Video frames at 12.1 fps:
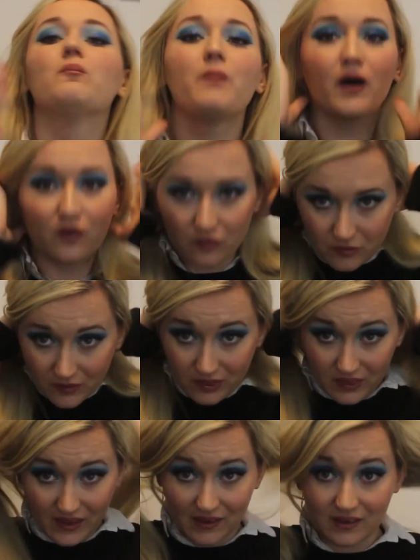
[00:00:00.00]

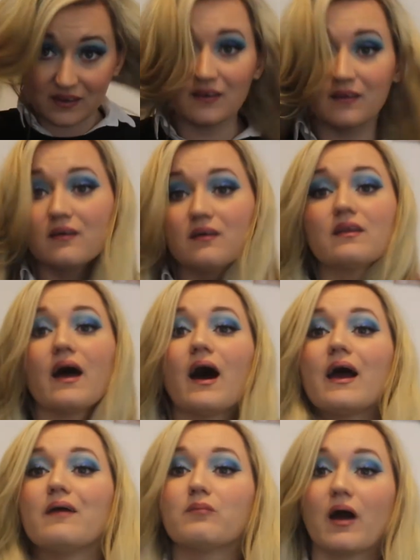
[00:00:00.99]
Both this that
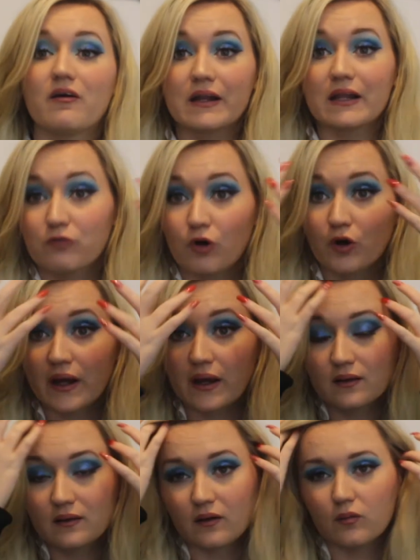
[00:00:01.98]
I am currently
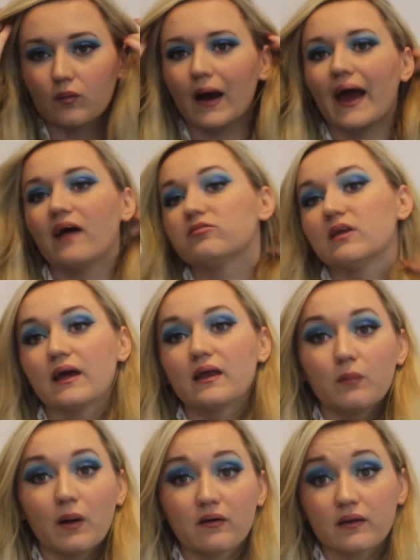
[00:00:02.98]
rocking till I have to
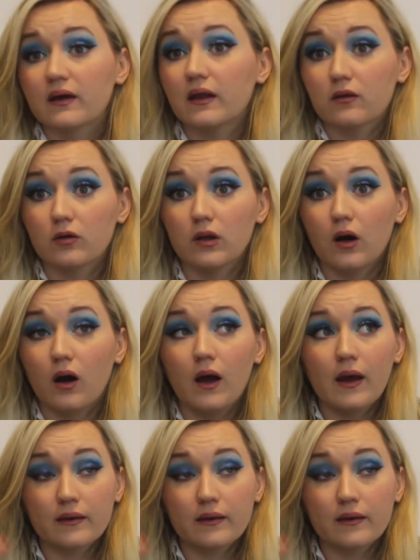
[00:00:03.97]
take them out because it gets too lot,